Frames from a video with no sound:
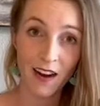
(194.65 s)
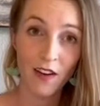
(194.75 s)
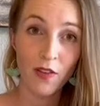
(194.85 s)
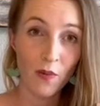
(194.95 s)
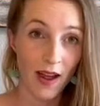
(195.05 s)
of
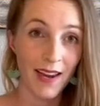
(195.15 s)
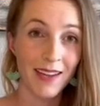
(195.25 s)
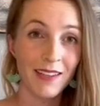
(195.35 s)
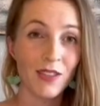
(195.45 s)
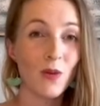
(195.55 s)
the
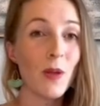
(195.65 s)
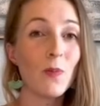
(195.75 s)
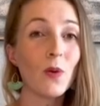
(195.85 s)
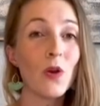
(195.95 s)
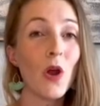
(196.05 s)
wedding so
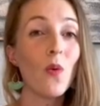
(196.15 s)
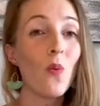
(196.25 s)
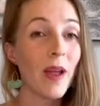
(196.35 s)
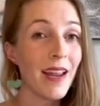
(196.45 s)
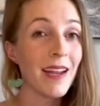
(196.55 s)
people know
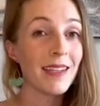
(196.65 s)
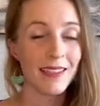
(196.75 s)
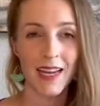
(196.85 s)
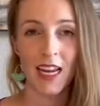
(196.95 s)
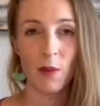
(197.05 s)
when it's
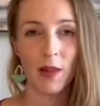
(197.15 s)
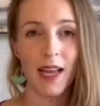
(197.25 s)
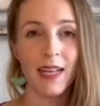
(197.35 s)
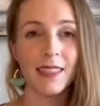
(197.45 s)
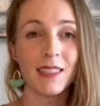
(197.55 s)
taking place,